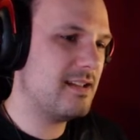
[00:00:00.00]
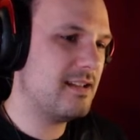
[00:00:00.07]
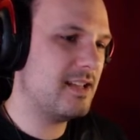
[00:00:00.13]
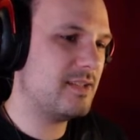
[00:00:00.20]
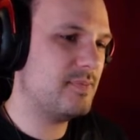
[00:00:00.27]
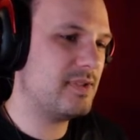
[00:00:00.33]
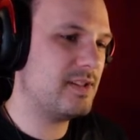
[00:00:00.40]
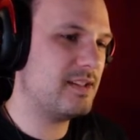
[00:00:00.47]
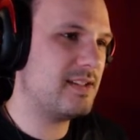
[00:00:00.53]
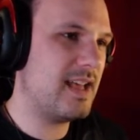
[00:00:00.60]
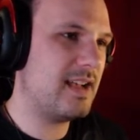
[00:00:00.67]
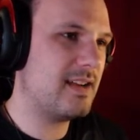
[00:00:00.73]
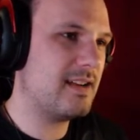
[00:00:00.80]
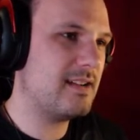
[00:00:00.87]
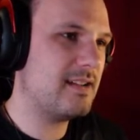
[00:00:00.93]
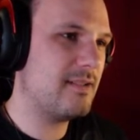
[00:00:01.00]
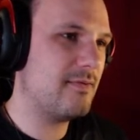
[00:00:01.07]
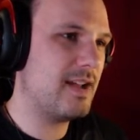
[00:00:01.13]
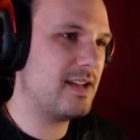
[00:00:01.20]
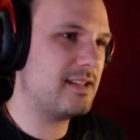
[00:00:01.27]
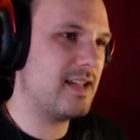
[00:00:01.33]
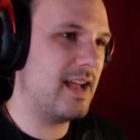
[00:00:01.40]
Let's put the dagger
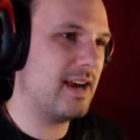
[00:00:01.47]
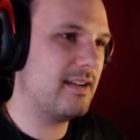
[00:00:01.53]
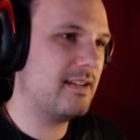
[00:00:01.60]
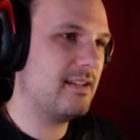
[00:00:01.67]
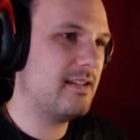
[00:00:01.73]
right there.